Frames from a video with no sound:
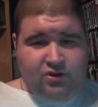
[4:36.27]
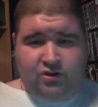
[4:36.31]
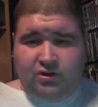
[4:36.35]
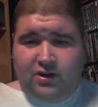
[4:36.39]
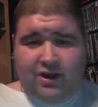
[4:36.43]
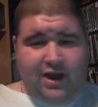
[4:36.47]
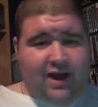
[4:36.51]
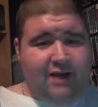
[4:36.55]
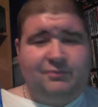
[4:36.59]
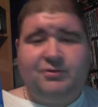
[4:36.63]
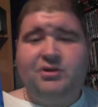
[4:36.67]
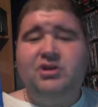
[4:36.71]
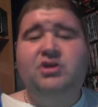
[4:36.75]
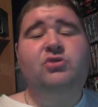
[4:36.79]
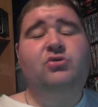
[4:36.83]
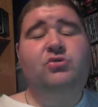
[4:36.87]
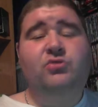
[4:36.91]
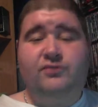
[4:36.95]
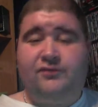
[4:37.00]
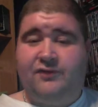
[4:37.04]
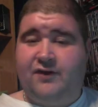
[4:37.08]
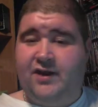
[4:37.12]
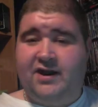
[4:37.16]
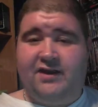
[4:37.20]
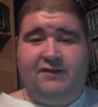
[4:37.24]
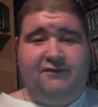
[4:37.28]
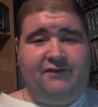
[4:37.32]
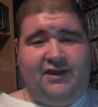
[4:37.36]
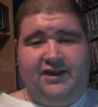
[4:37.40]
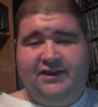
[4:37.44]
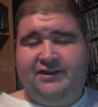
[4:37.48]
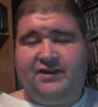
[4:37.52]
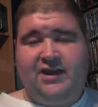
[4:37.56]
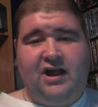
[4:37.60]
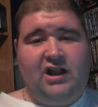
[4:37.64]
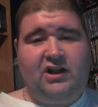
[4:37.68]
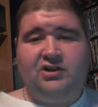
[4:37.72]
a huge fan of
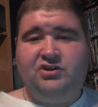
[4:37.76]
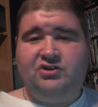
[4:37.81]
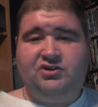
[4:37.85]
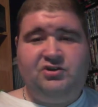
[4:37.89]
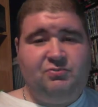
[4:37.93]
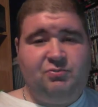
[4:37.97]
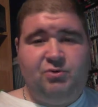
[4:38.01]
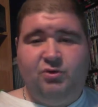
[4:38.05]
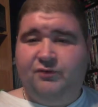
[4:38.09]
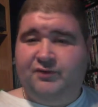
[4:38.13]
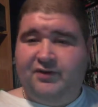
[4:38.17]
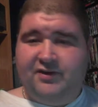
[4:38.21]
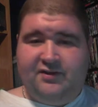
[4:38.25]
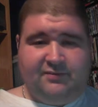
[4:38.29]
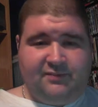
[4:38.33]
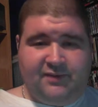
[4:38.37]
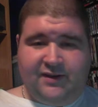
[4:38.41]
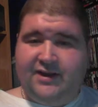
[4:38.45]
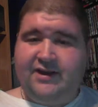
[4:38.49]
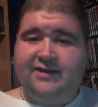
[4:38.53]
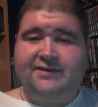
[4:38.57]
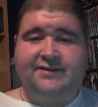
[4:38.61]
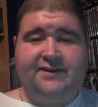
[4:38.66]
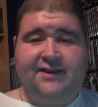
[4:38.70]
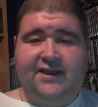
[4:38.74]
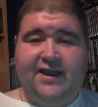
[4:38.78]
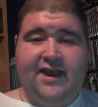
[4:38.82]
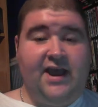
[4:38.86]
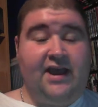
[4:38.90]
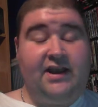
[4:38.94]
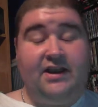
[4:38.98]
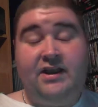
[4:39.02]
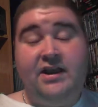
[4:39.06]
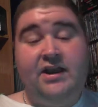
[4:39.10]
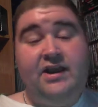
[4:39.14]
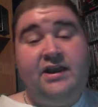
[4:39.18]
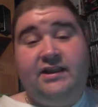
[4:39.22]
anthology movies because,
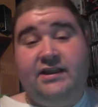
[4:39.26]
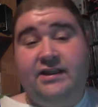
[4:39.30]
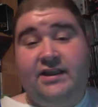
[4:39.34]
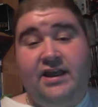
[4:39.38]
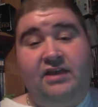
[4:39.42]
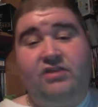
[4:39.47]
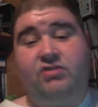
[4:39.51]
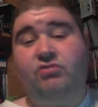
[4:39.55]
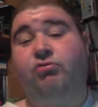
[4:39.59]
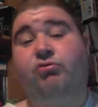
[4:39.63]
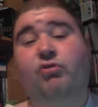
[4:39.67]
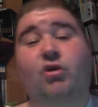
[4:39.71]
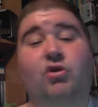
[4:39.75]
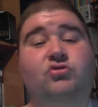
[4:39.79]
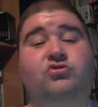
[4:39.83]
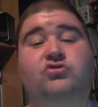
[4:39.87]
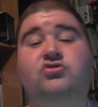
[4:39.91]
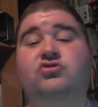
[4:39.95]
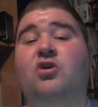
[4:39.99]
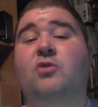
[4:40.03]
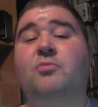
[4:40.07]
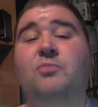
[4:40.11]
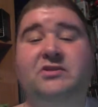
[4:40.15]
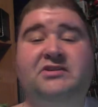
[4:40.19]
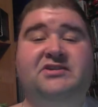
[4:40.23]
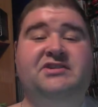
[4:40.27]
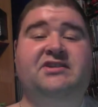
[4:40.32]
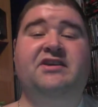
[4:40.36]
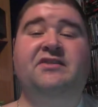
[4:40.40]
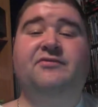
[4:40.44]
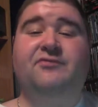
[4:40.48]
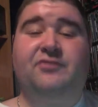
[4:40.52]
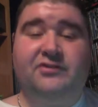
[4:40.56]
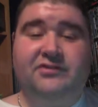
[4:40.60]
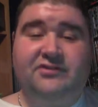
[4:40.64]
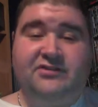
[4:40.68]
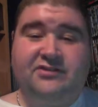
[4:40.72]
again, they throw so much
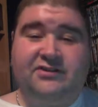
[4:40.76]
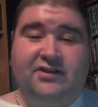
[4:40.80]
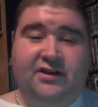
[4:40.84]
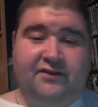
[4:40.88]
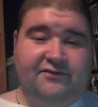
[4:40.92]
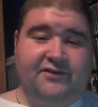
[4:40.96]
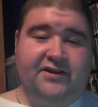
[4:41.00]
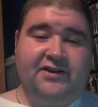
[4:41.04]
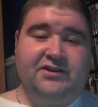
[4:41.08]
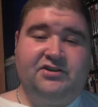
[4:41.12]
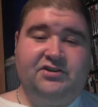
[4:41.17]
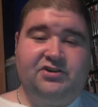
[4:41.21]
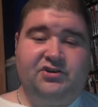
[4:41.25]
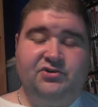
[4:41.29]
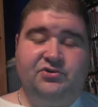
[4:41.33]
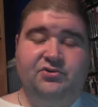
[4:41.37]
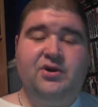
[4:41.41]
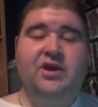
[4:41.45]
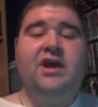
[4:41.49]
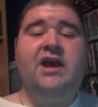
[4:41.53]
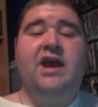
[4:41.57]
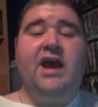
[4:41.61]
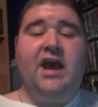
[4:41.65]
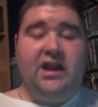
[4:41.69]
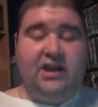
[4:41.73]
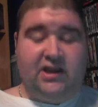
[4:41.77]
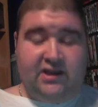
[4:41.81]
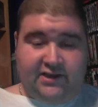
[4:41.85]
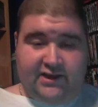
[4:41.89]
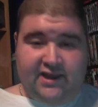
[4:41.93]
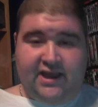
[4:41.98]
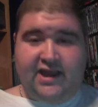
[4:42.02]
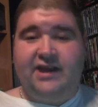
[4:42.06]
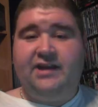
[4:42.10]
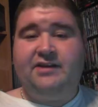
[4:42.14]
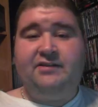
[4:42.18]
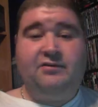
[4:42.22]
different stuff at you. And,
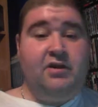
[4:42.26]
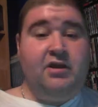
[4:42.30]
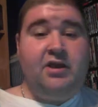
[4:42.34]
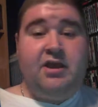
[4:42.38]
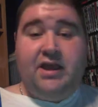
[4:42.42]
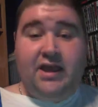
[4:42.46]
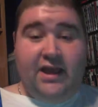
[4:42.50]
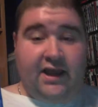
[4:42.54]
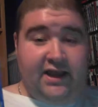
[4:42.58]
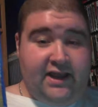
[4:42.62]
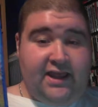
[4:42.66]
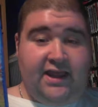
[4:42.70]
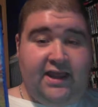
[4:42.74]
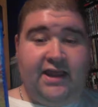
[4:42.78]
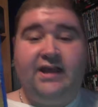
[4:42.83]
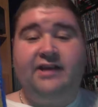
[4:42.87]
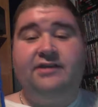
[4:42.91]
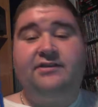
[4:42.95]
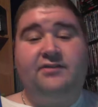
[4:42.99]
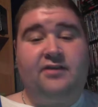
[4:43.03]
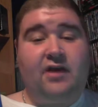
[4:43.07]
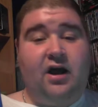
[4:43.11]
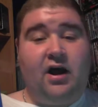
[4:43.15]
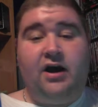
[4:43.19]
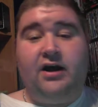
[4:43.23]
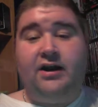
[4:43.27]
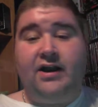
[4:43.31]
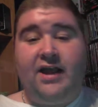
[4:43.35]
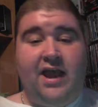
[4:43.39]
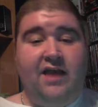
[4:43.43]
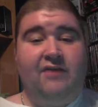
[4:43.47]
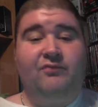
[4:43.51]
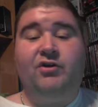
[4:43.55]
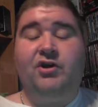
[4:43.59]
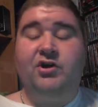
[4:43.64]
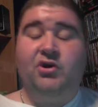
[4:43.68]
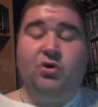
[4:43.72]
again, it hits on
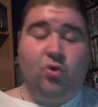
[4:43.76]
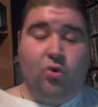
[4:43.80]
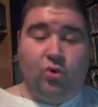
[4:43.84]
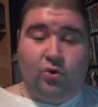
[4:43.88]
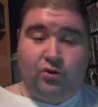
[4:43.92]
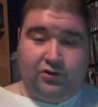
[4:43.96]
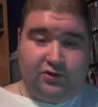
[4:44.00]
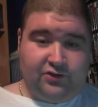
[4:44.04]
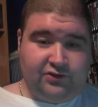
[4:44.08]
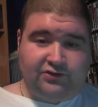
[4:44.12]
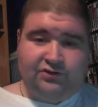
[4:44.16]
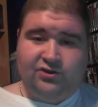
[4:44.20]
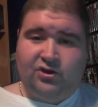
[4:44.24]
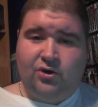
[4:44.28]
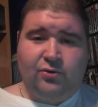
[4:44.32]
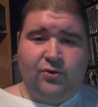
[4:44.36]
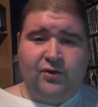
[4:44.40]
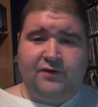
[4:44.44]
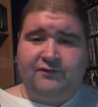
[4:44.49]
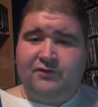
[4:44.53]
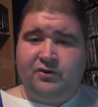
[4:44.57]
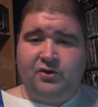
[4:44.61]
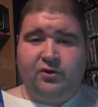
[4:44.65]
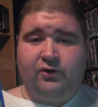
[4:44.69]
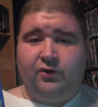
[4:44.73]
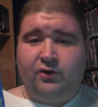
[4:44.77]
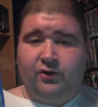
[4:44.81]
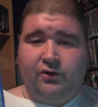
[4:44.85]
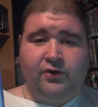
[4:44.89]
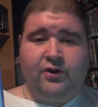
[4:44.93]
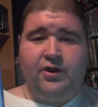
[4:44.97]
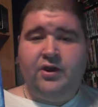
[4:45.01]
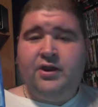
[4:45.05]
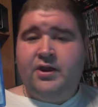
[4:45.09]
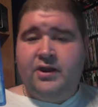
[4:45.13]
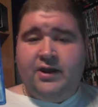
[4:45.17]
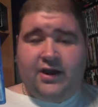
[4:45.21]
every corner. So if
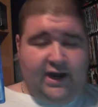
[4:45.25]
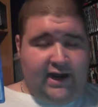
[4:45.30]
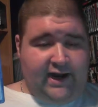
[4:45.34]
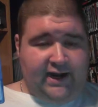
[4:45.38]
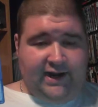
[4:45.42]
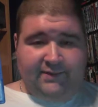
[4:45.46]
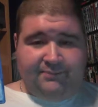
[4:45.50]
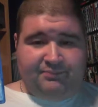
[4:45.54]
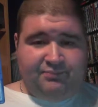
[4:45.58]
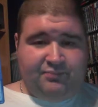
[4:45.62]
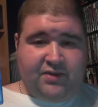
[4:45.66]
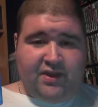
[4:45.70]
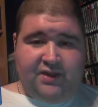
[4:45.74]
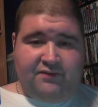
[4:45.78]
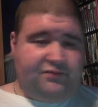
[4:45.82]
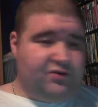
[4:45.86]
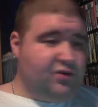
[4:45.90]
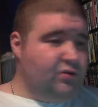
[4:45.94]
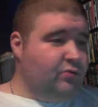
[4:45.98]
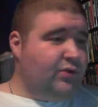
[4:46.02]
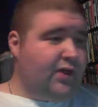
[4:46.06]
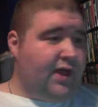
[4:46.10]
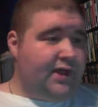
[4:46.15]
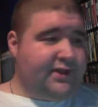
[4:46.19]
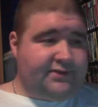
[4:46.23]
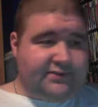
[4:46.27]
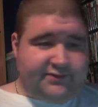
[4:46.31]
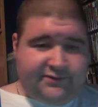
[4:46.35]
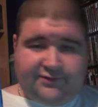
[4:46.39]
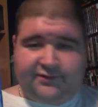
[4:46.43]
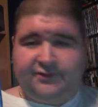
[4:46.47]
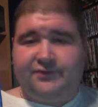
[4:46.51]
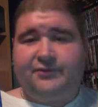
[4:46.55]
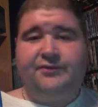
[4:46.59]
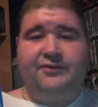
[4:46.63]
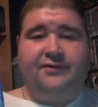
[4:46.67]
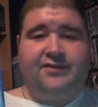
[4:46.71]
you like
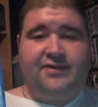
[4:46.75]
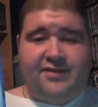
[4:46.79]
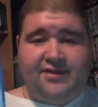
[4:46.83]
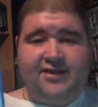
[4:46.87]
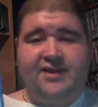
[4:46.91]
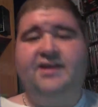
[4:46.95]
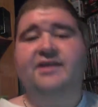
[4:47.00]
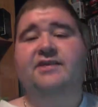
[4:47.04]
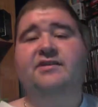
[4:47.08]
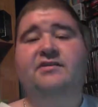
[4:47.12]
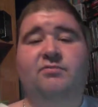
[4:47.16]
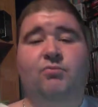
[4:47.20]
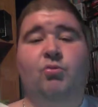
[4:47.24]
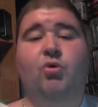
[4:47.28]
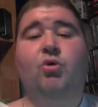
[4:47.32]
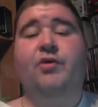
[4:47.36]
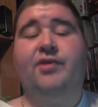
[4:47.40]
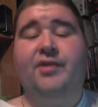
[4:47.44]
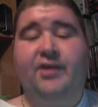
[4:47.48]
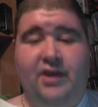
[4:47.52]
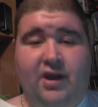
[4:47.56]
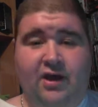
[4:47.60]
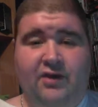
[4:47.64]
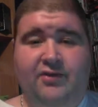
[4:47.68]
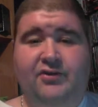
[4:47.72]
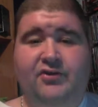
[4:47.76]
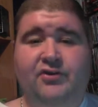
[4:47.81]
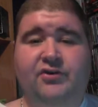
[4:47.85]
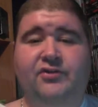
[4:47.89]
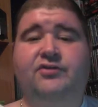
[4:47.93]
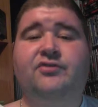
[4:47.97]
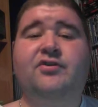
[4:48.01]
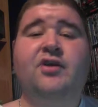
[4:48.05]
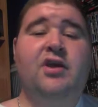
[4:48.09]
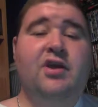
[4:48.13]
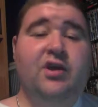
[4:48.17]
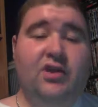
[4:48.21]
certain things more than
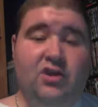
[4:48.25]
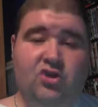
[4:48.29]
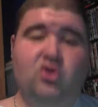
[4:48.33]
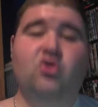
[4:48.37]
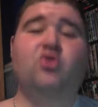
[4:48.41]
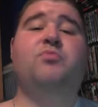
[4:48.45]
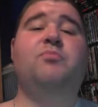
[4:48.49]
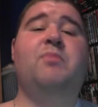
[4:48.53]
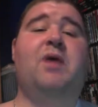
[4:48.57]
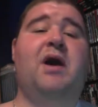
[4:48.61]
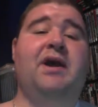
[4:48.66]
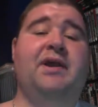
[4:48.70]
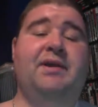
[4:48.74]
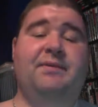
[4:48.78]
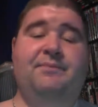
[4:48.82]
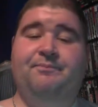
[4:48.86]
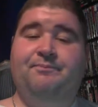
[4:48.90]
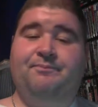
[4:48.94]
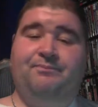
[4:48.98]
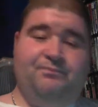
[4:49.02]
others, you might